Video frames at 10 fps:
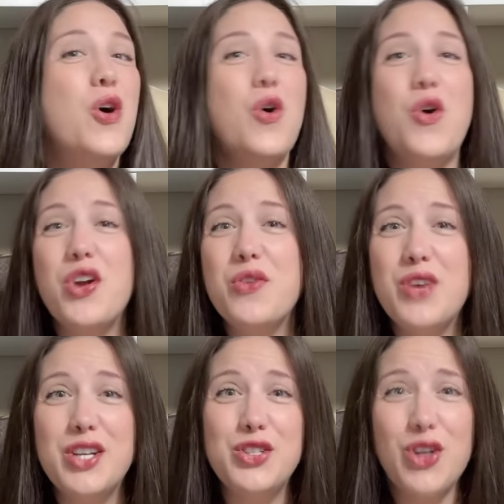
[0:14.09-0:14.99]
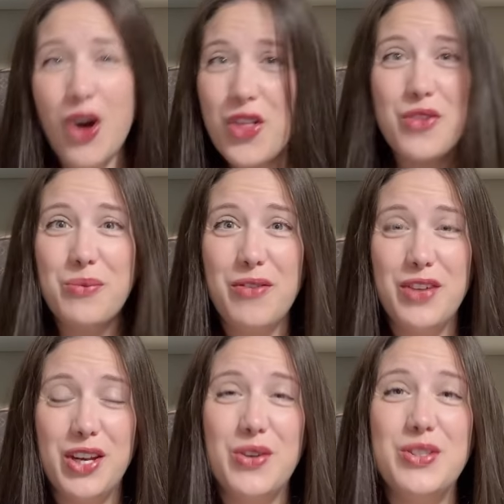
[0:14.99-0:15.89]
or you've watched all of my
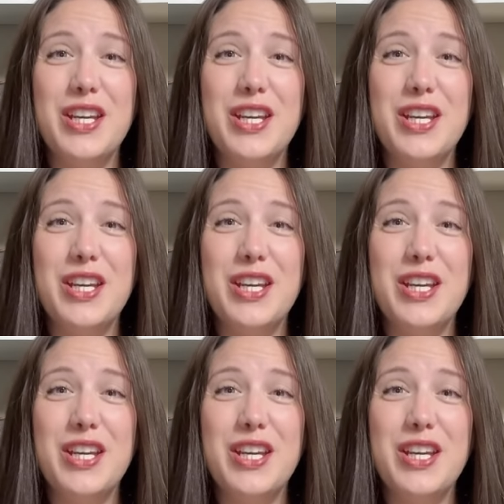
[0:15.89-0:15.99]
videos,